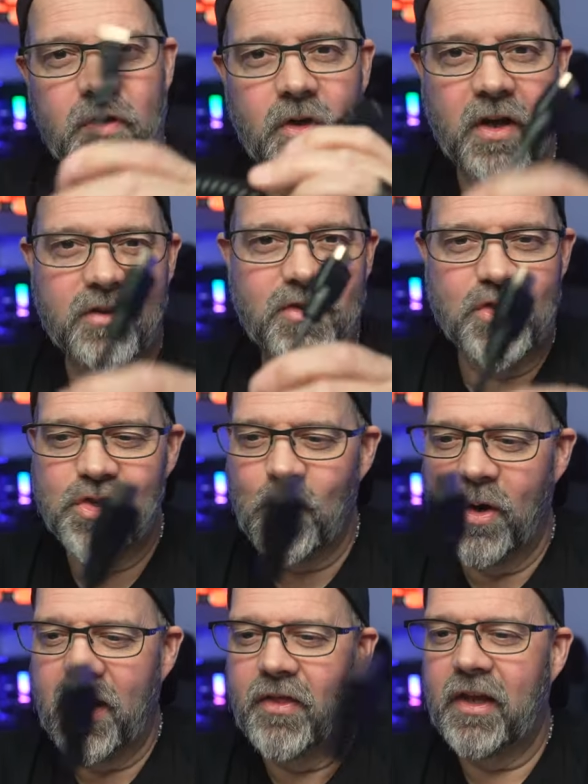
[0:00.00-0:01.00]
They're nice and
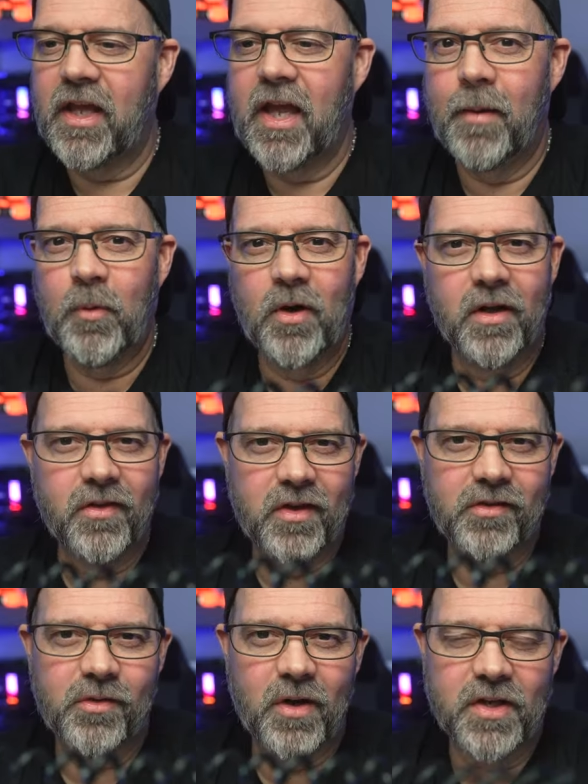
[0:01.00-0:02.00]
short on the camera and they
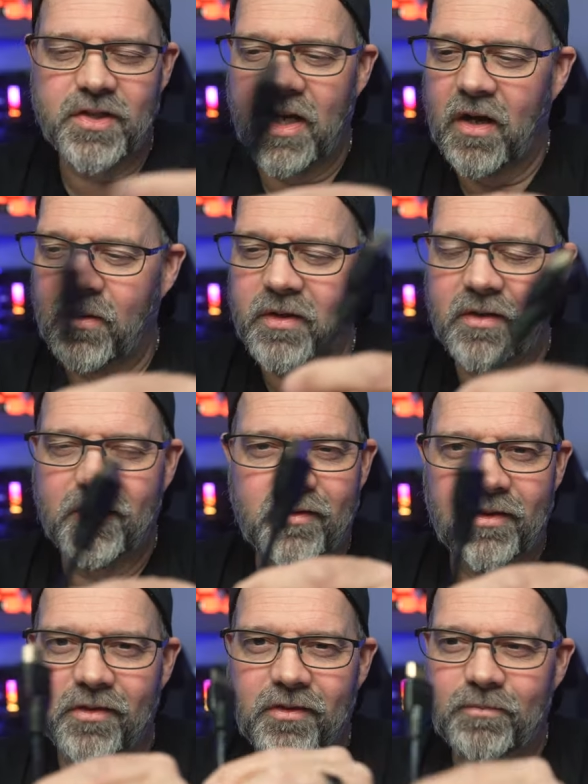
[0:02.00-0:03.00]
stretch out.
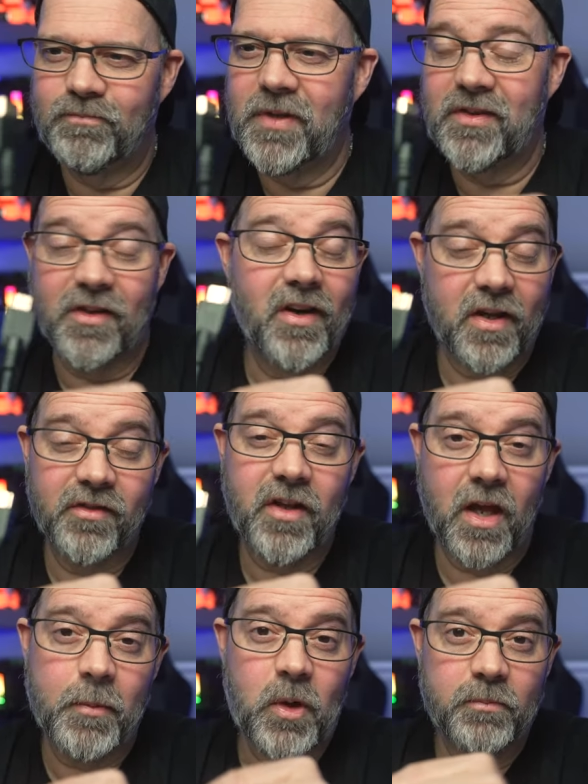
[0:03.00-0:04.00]
It's a nice
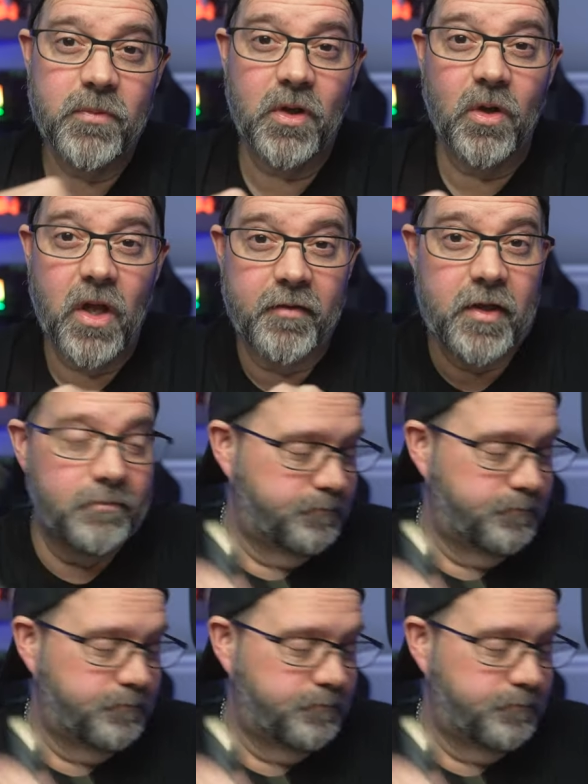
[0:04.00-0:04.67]
cable. You'll love it.